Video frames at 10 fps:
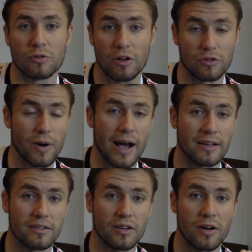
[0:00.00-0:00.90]
to
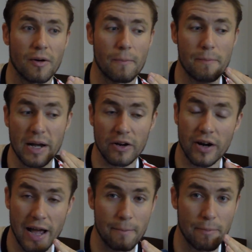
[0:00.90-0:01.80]
attract bigger
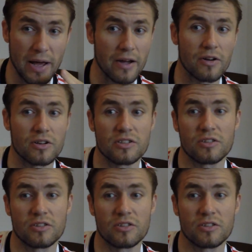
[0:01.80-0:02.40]
name players.